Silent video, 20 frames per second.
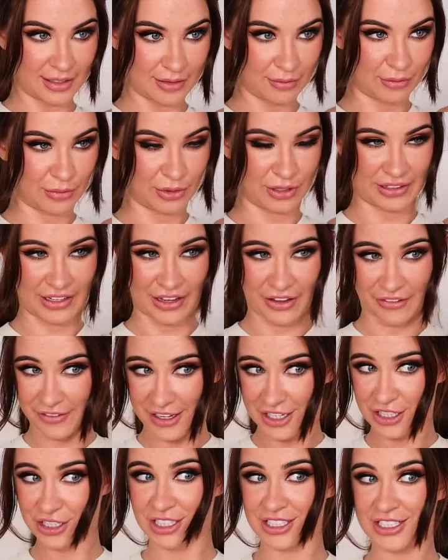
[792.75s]
More little
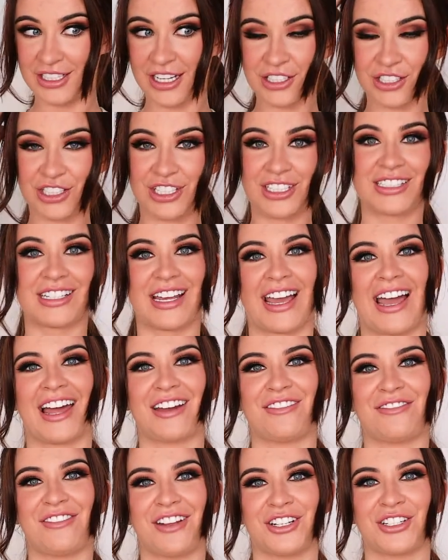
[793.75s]
finishing touches
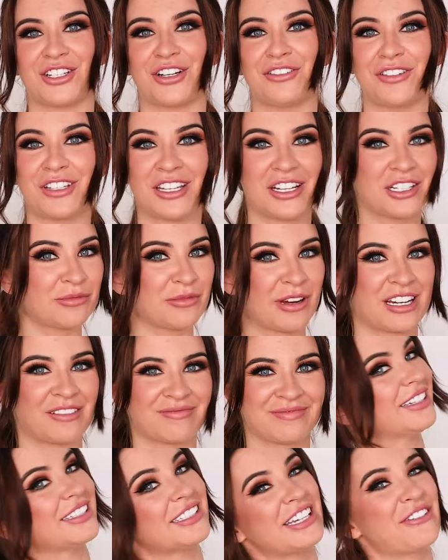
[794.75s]
and finish off with hairspray.
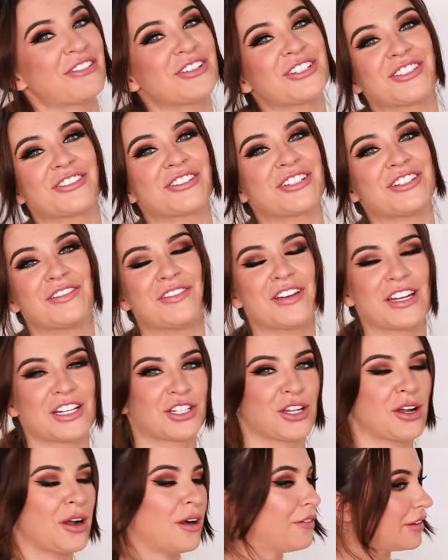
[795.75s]
So now we're just going to finish
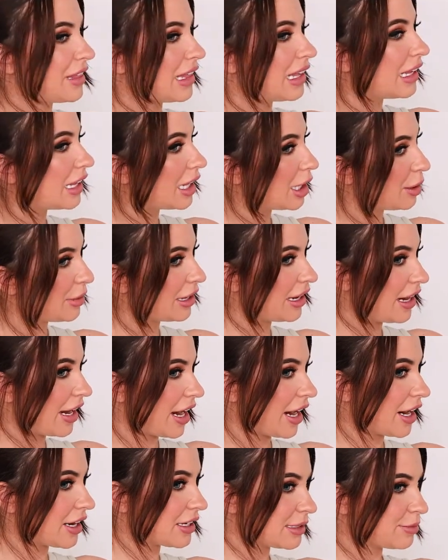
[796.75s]
it off with a little bit of
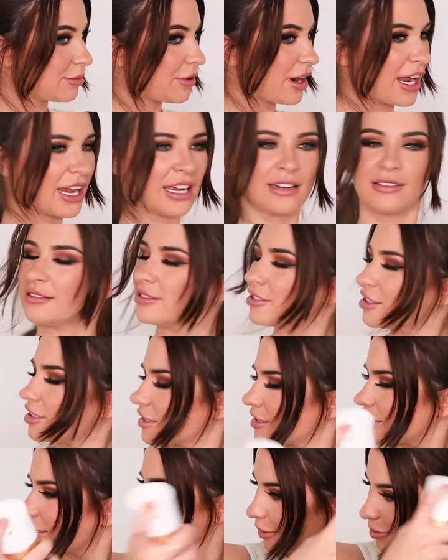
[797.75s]
hairspray
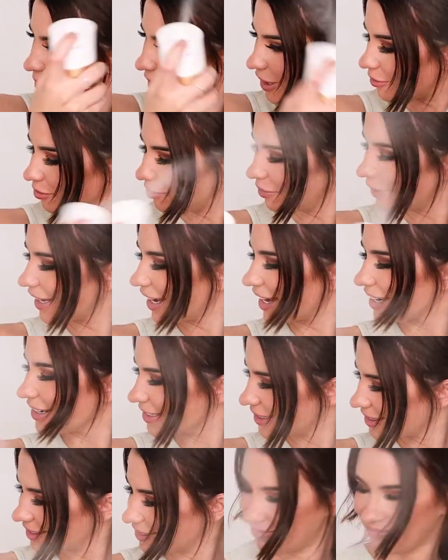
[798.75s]
just to keep it in
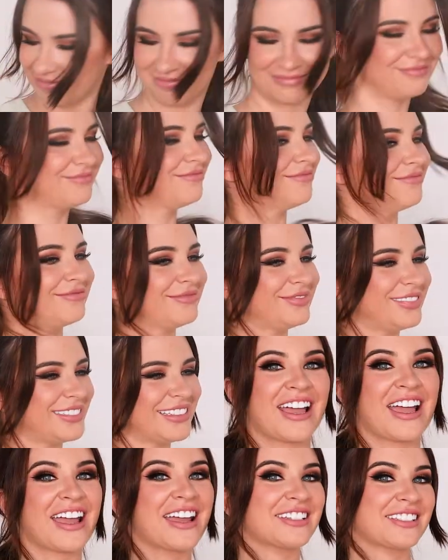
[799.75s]
place.
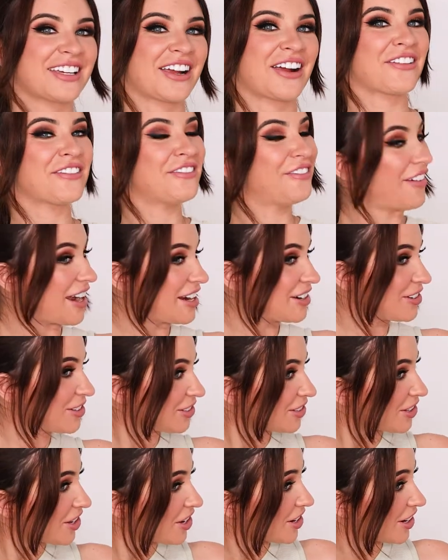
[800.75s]
That is our
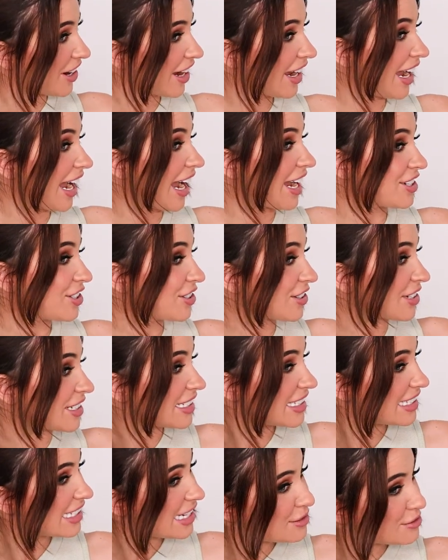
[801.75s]
final look. As you
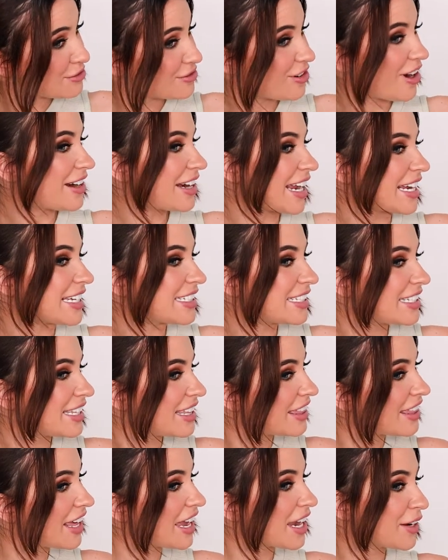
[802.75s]
can see, we've got a nice
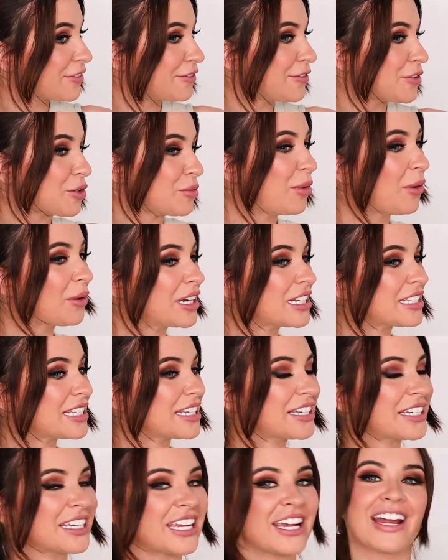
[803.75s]
thick full
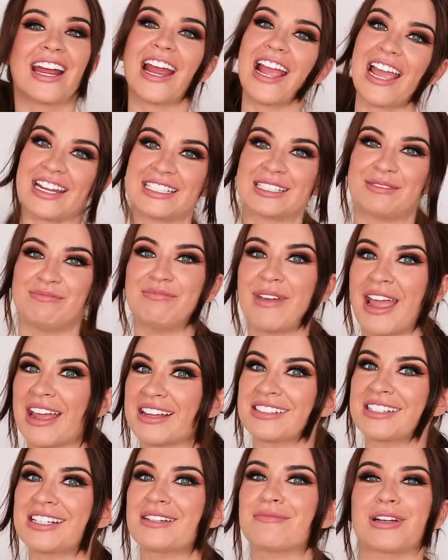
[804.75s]
ponytail here. It's
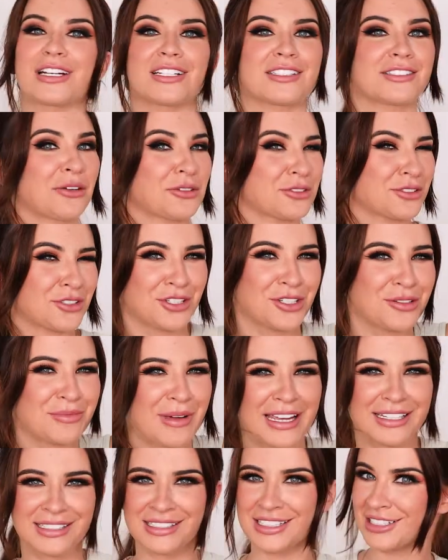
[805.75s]
messy, but it's not too
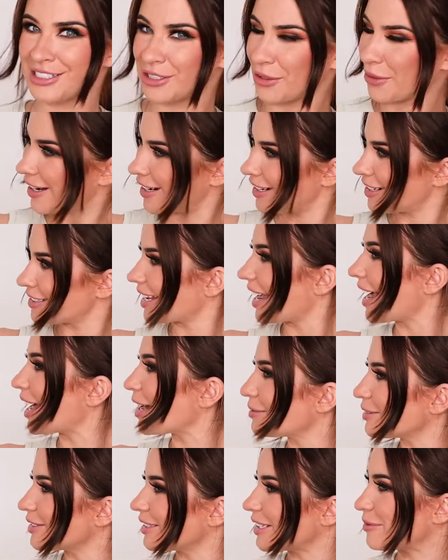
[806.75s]
messy, so it is
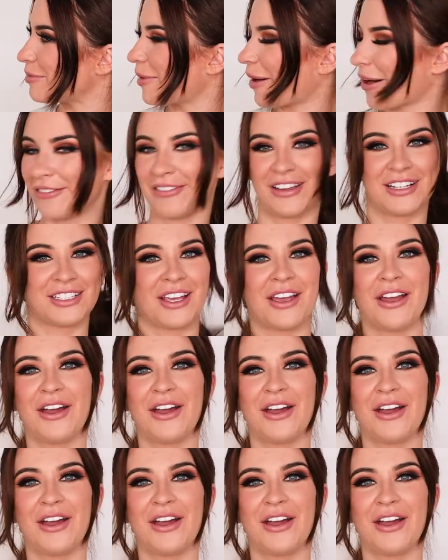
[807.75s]
absolutely perfect